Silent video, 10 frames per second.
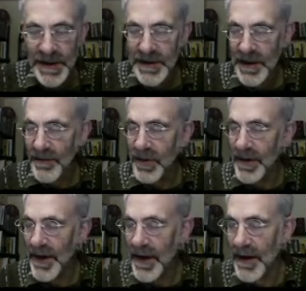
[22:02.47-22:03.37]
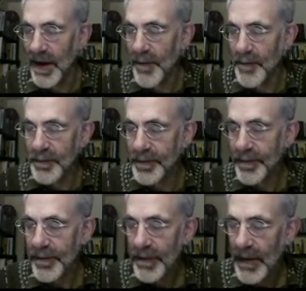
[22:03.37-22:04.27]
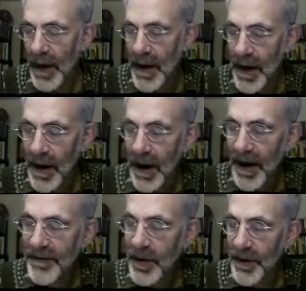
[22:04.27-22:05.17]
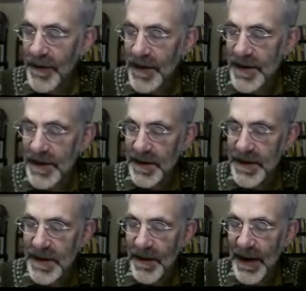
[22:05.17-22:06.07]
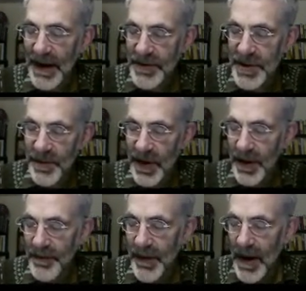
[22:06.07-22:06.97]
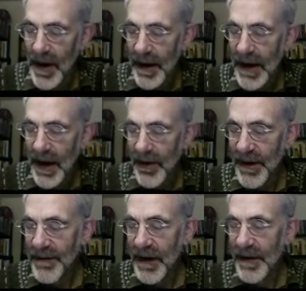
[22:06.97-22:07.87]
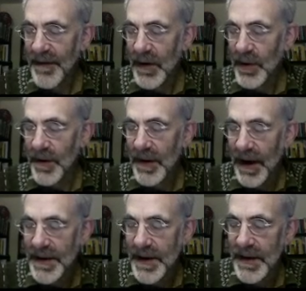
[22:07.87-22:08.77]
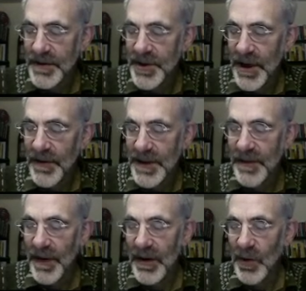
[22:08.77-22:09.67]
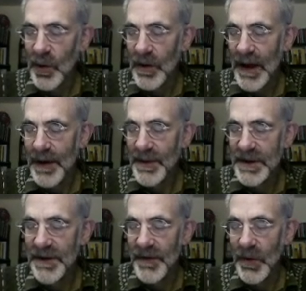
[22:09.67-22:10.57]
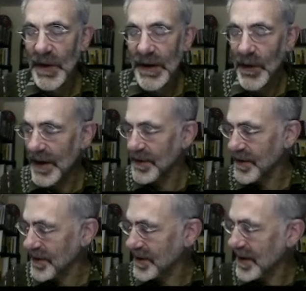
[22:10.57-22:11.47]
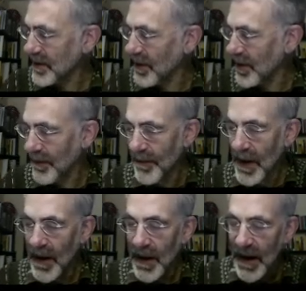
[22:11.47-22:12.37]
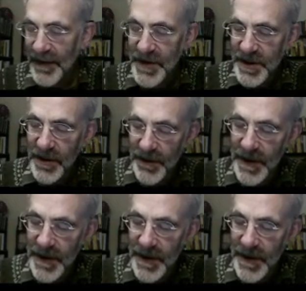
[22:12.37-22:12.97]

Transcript: example here, I've got this subalgebra. Now, if I look at the ideal generated by all elements of degree greater than zero, I've just got